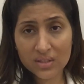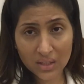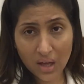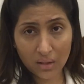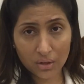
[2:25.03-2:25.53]
is
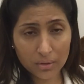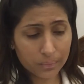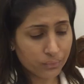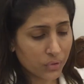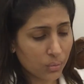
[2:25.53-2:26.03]
the color,
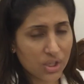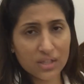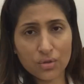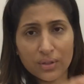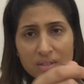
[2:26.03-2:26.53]
which
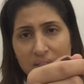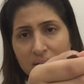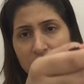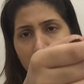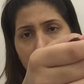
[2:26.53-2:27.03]
as you can
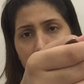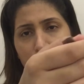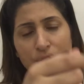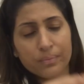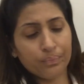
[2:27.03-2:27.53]
see is
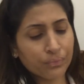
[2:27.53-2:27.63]
orange.